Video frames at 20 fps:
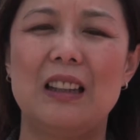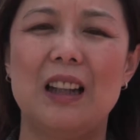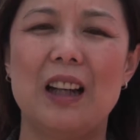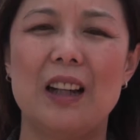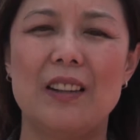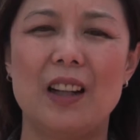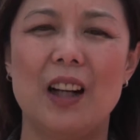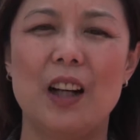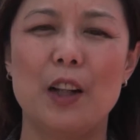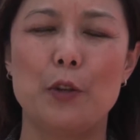
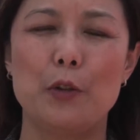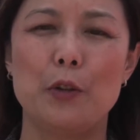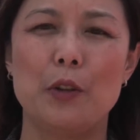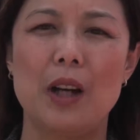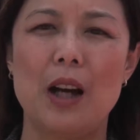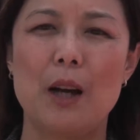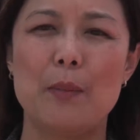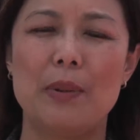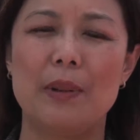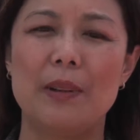And I grew
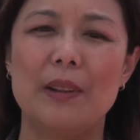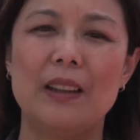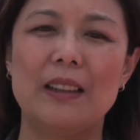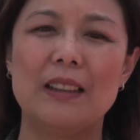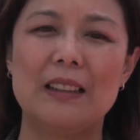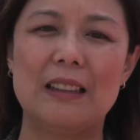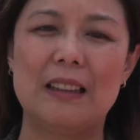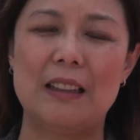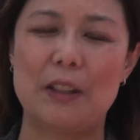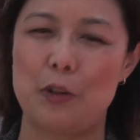up
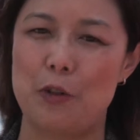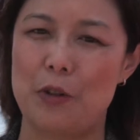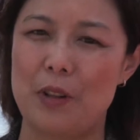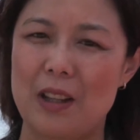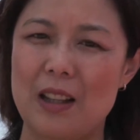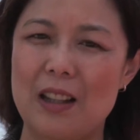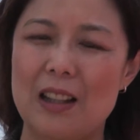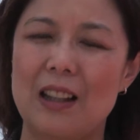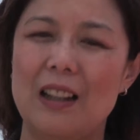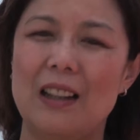in the
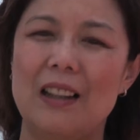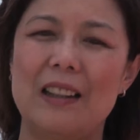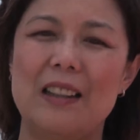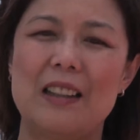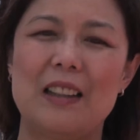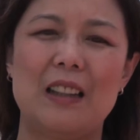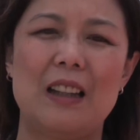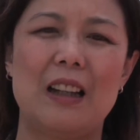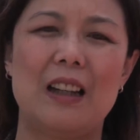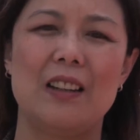
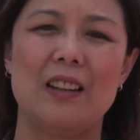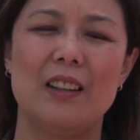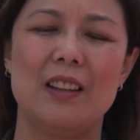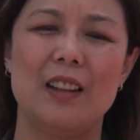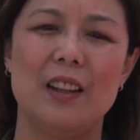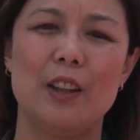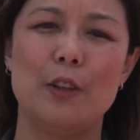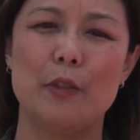countryside and